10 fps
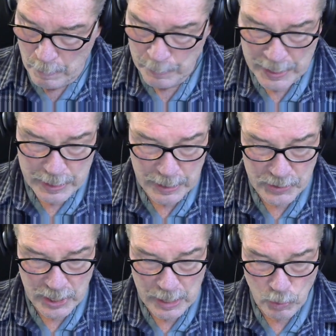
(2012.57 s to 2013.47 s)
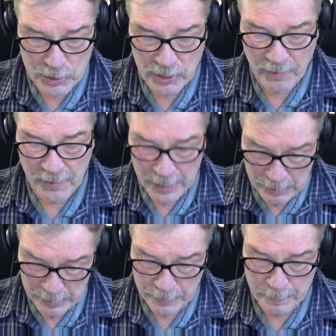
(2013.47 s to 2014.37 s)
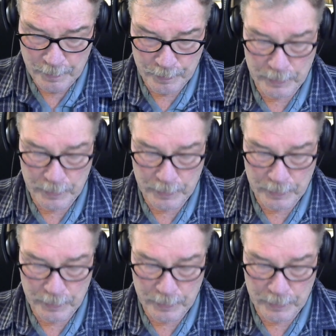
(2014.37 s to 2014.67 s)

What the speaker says: because he was a felon,